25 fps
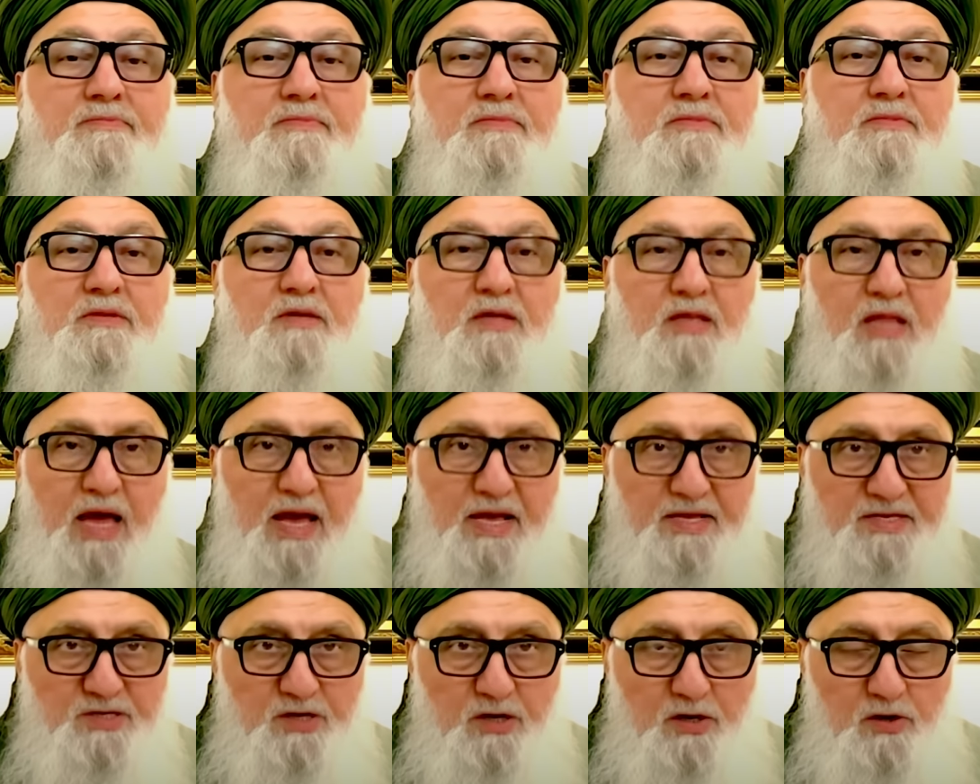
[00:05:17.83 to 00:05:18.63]
The
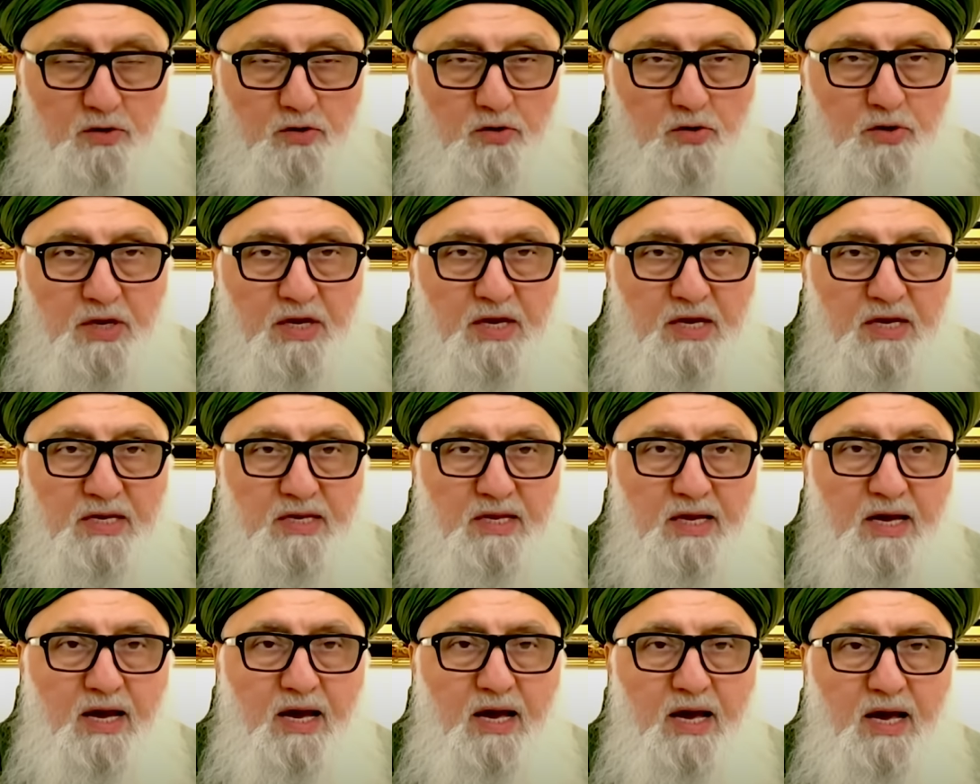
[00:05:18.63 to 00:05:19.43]
lights are looking
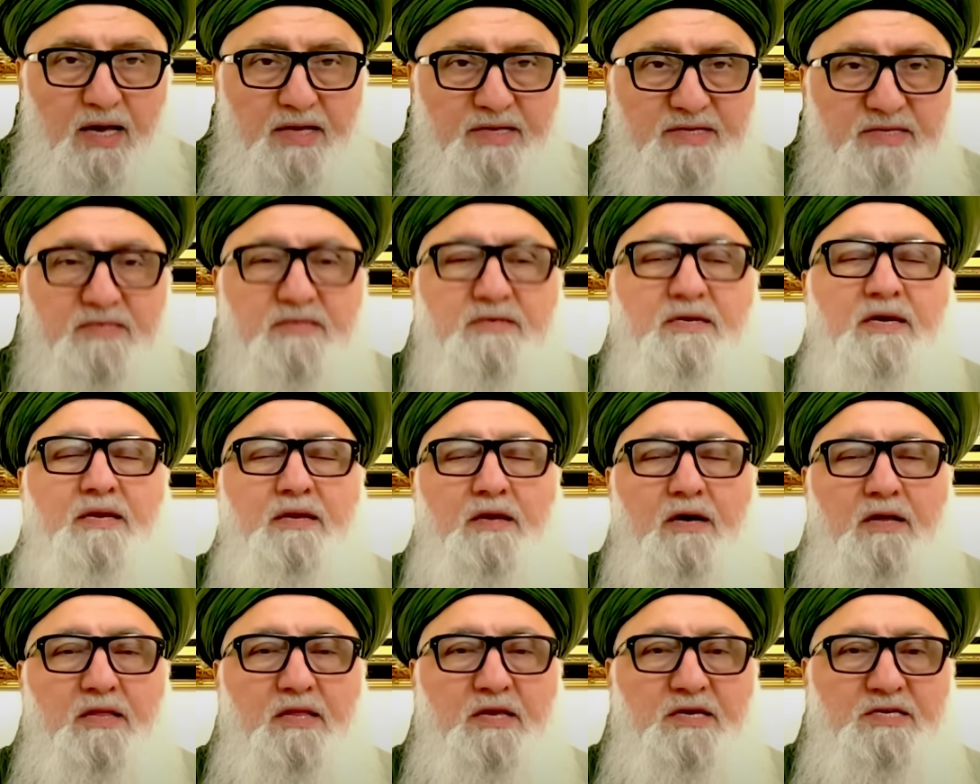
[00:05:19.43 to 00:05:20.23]
to us and
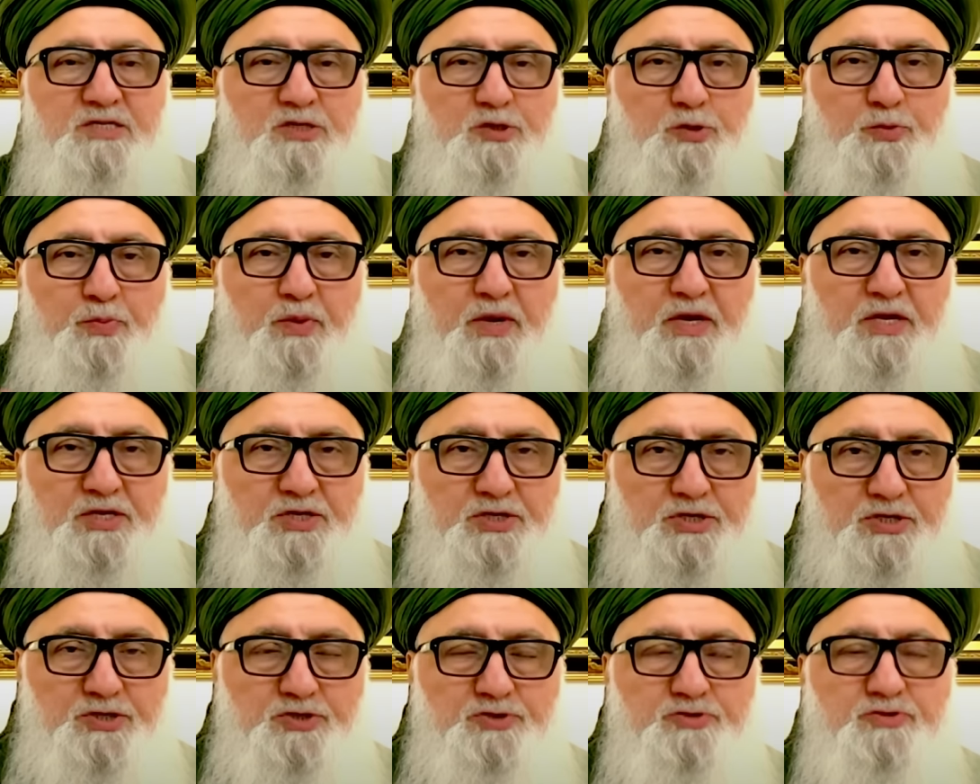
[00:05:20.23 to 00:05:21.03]
Allah's
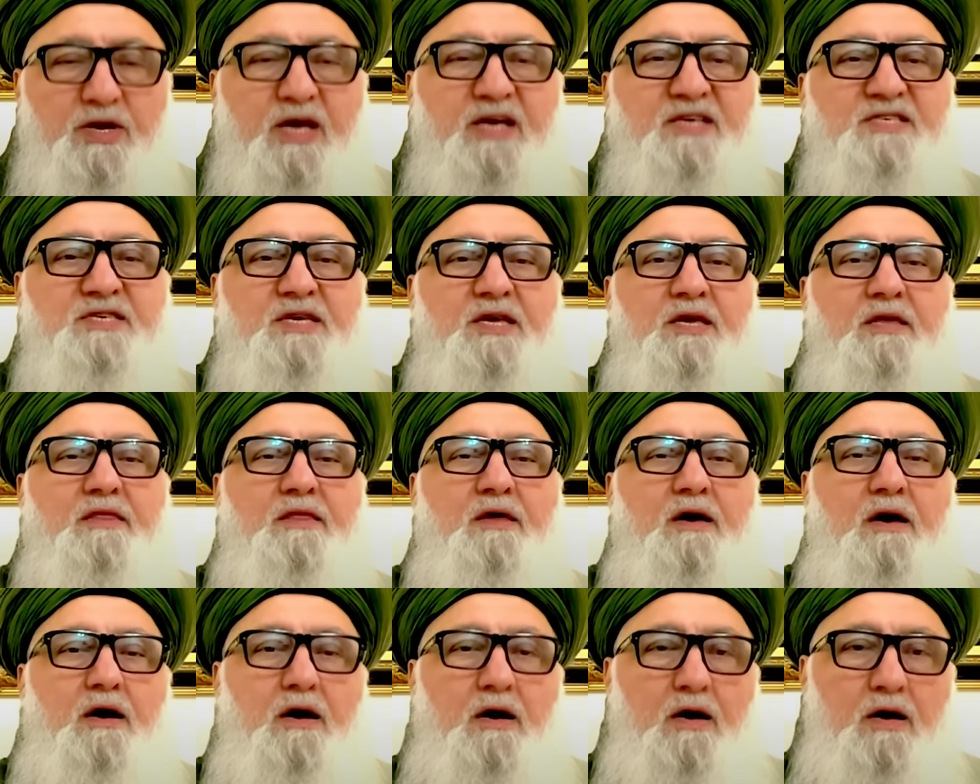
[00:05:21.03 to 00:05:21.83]
speech dressing
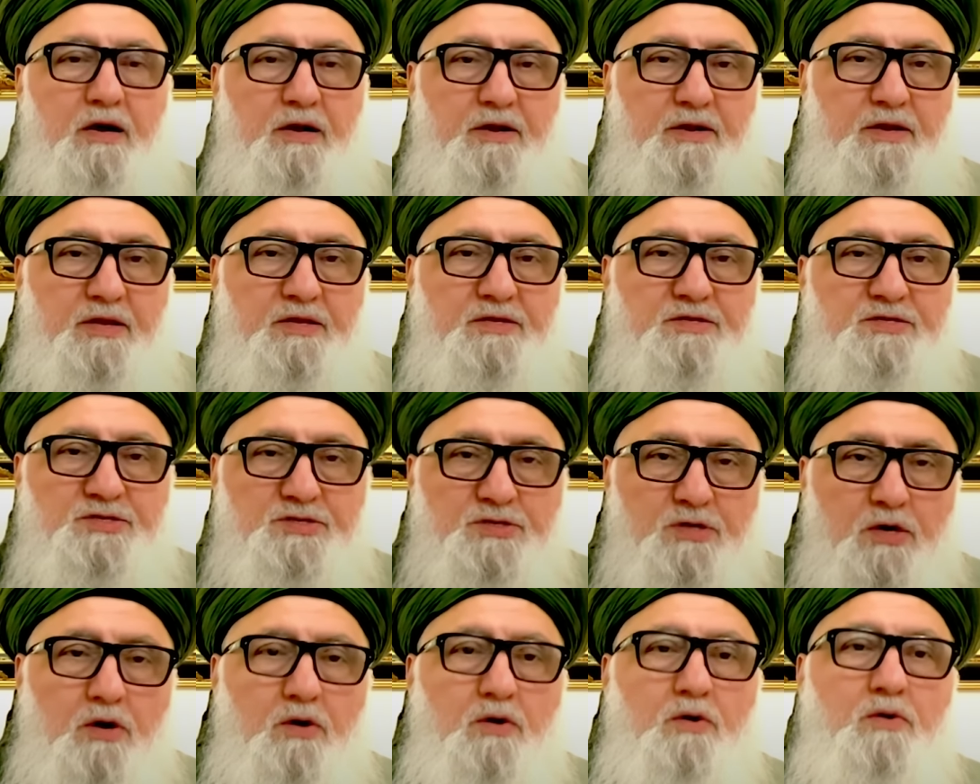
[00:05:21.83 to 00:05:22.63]
the heart and
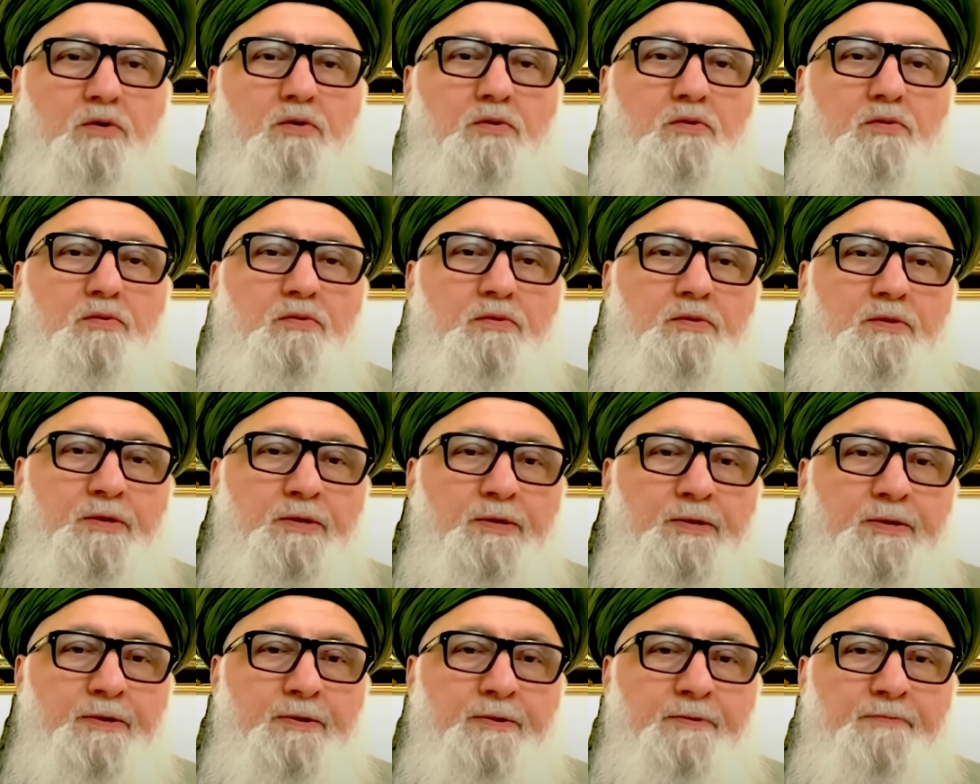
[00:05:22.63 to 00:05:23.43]
soul
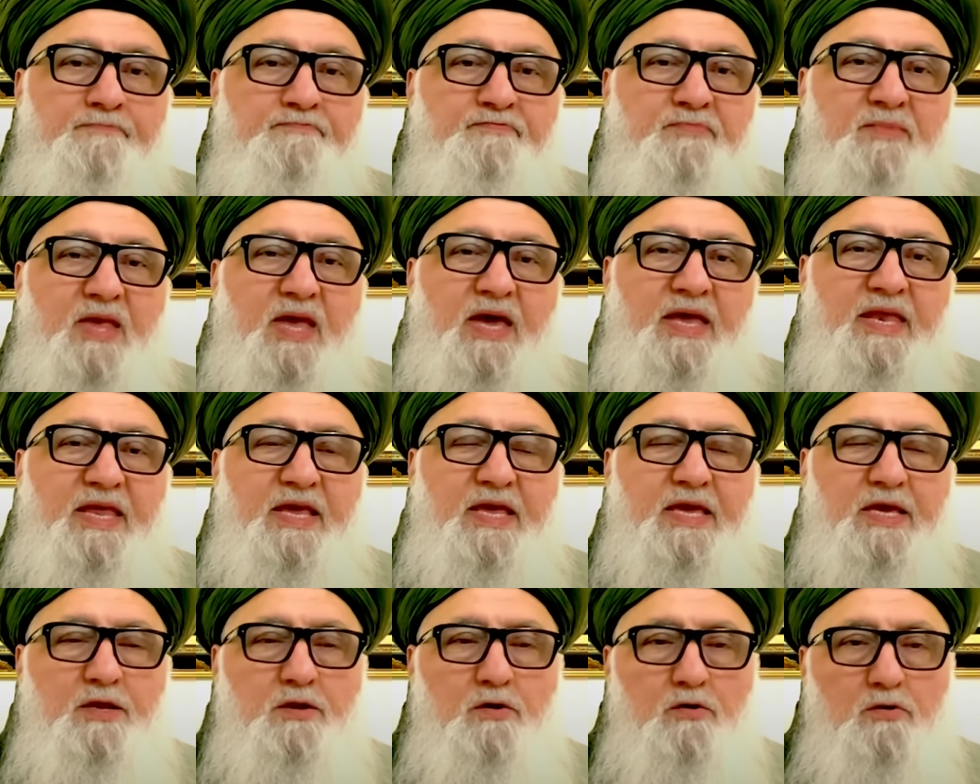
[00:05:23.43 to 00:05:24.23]
and
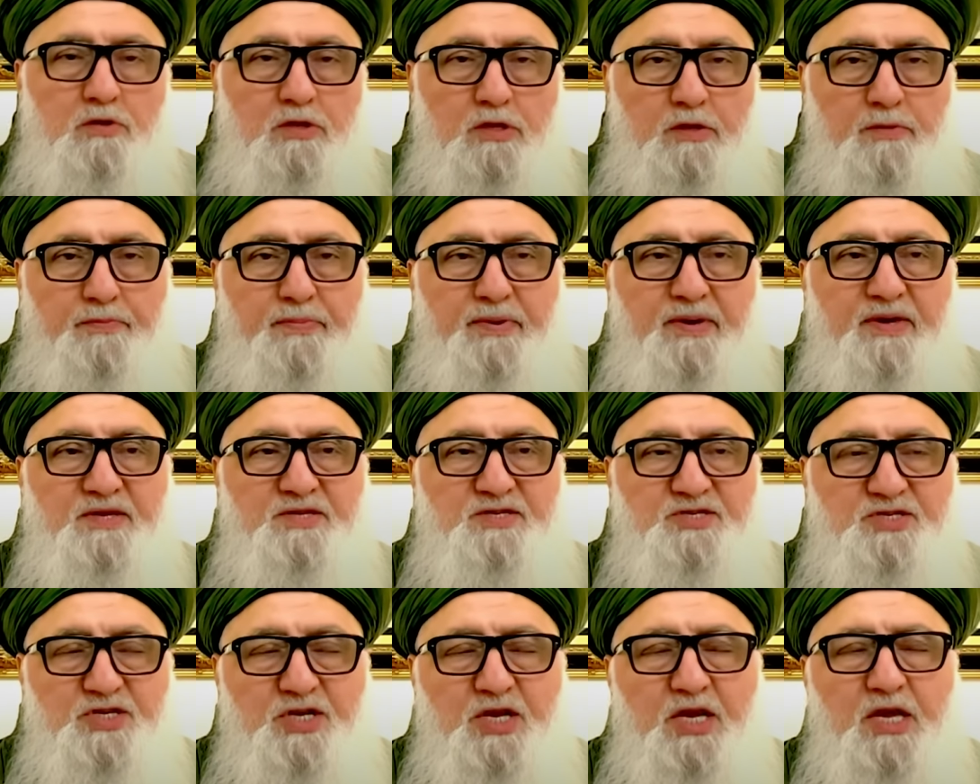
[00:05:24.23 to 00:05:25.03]
it can only be
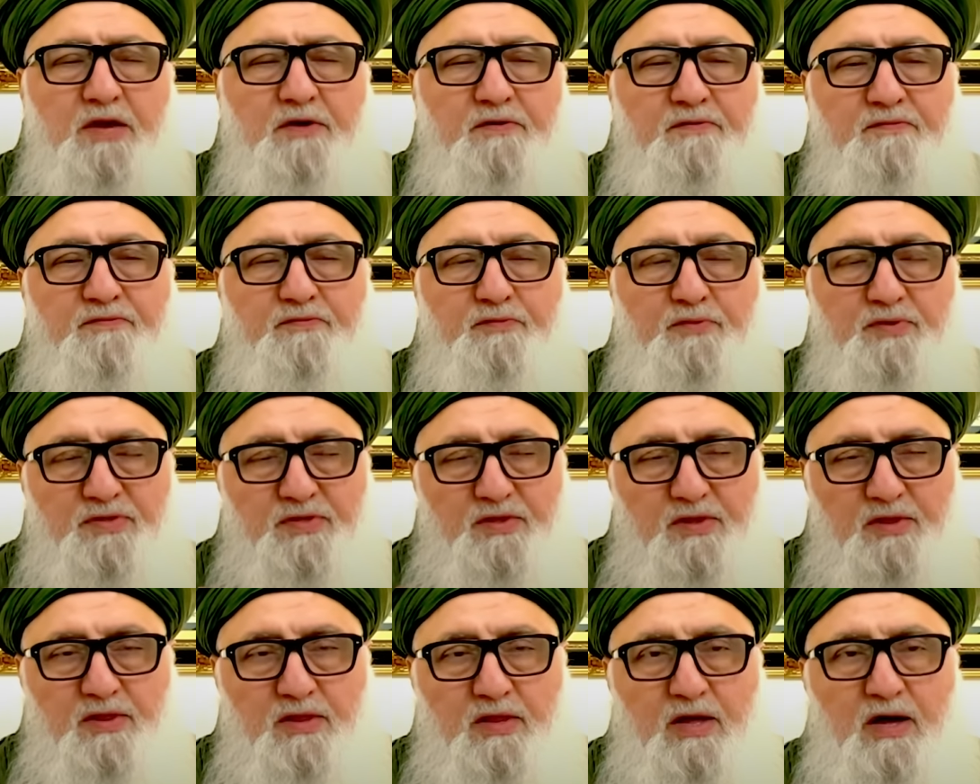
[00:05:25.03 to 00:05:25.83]
achieved with
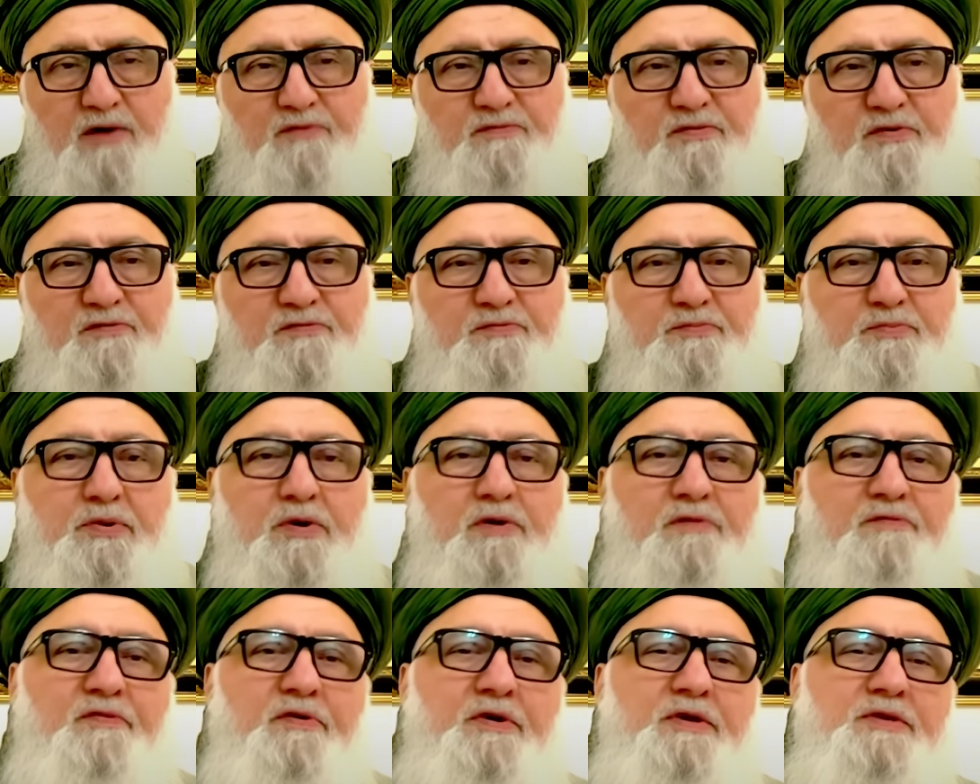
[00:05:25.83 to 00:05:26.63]
the love of
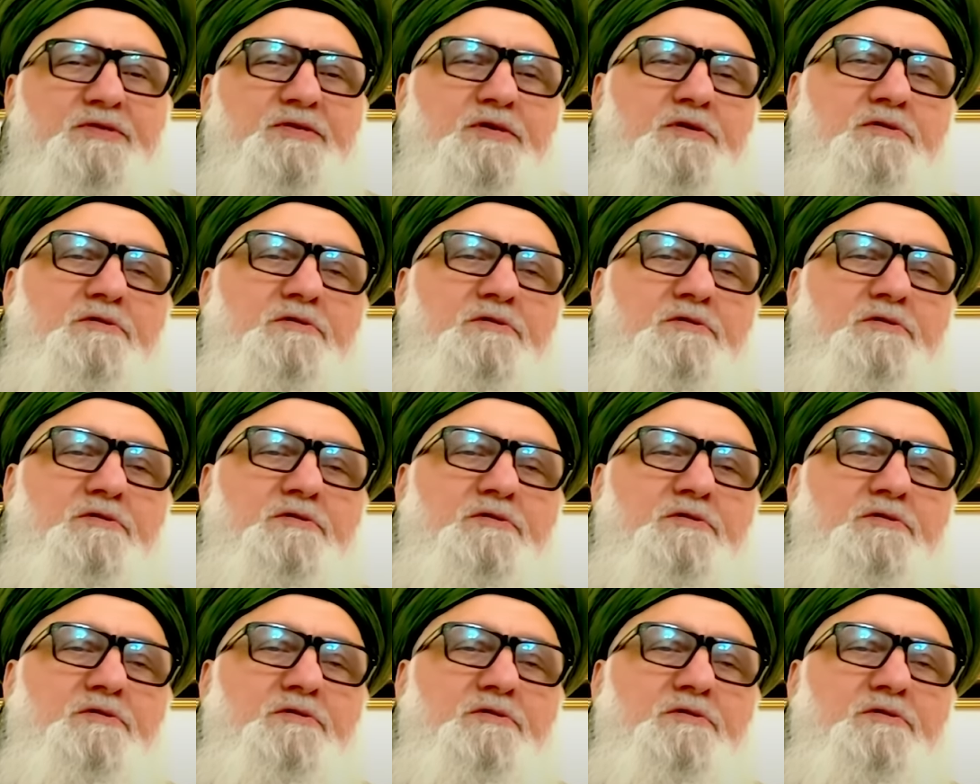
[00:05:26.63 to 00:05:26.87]
Prophet